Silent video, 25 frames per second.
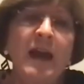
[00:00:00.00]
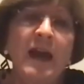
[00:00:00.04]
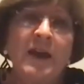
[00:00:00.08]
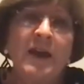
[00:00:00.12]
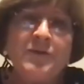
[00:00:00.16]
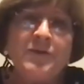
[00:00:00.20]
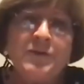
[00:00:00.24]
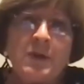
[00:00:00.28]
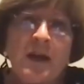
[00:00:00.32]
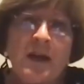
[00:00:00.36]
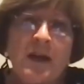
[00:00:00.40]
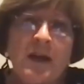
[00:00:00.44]

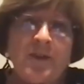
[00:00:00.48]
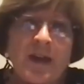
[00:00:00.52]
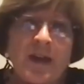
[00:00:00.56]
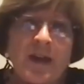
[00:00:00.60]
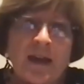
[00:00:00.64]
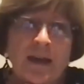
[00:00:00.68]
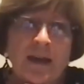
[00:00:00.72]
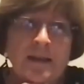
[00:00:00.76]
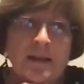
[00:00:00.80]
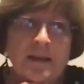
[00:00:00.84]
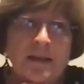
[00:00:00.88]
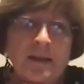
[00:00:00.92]
after I've
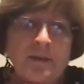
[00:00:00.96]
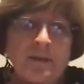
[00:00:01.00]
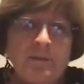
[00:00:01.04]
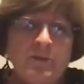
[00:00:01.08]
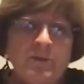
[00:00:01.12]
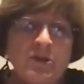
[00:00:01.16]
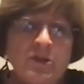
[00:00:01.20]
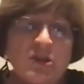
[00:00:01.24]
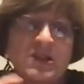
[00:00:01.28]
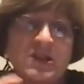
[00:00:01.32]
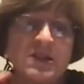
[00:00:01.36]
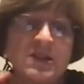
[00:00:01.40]
had
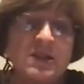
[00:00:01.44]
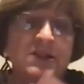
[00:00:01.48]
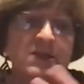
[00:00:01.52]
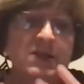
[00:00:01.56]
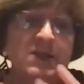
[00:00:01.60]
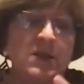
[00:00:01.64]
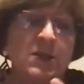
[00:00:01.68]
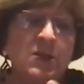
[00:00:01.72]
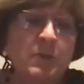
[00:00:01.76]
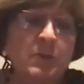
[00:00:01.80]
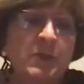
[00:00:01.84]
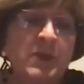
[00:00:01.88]
them just
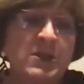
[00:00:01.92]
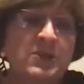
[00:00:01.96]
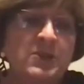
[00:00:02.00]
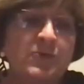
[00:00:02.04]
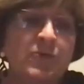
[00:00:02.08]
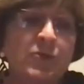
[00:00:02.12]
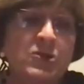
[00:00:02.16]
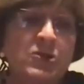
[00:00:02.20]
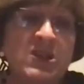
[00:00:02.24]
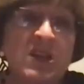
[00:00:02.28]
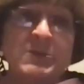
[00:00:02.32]
listen to the piece first